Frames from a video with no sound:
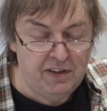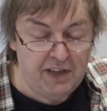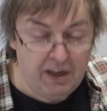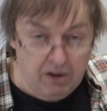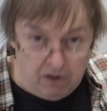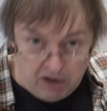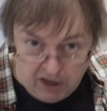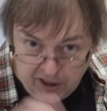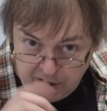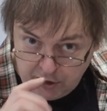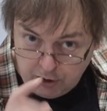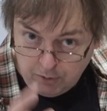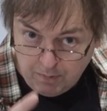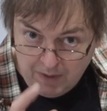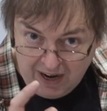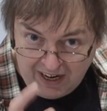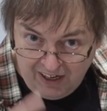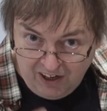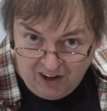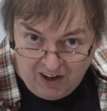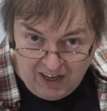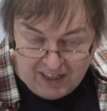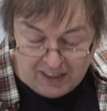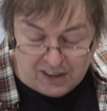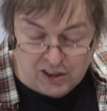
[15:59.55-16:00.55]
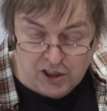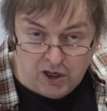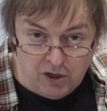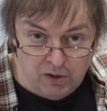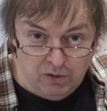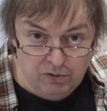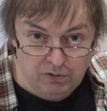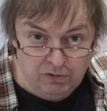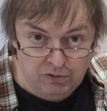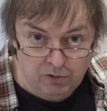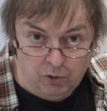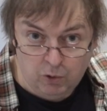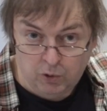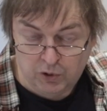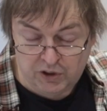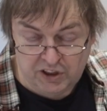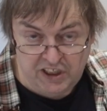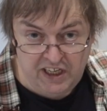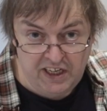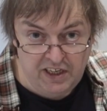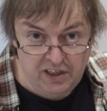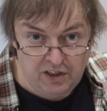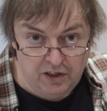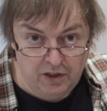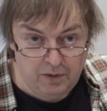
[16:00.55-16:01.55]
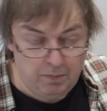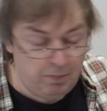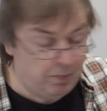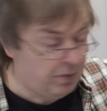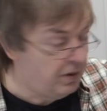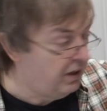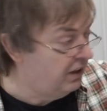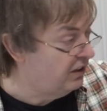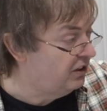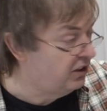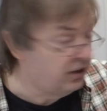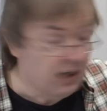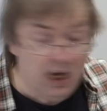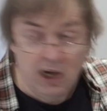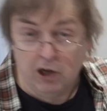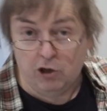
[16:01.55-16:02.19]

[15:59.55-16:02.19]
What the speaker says: Now, you may like tone or tinted prints.